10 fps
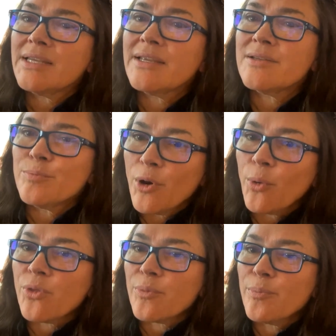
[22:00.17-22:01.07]
need
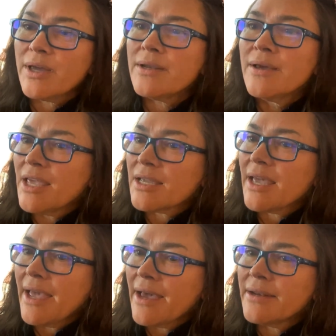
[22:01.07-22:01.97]
both, but it
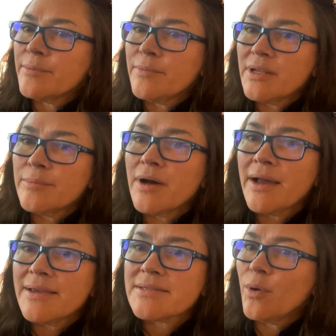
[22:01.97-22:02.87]
can
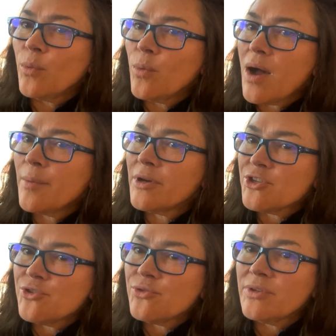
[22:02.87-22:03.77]
minimize how much
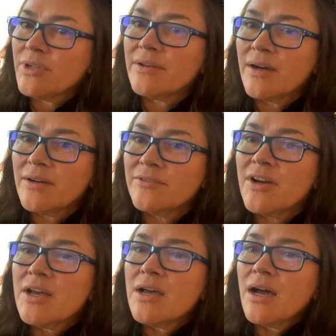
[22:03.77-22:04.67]
you need of
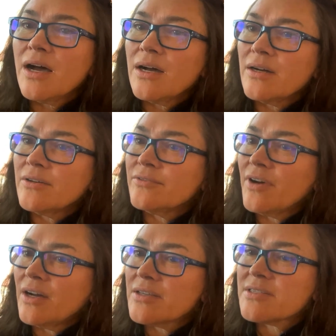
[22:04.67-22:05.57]

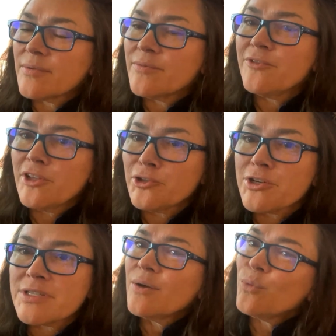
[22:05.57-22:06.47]
some
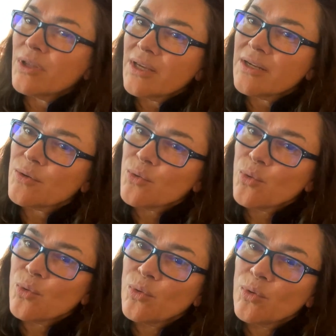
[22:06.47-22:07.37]
fillers. Will it
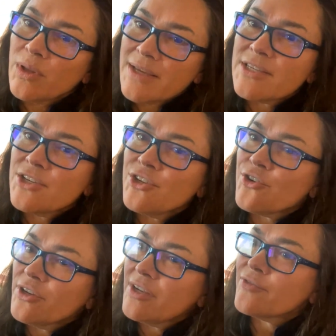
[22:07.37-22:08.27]
lessen your
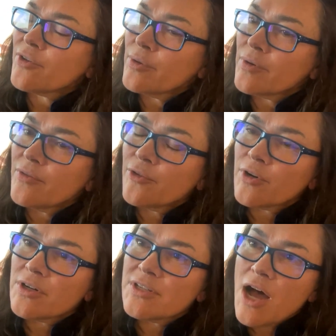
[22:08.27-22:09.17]
need
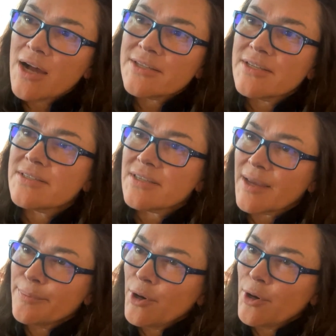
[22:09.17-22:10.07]
for toxins
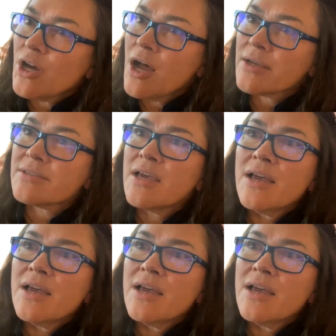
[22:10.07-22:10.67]
like Botox?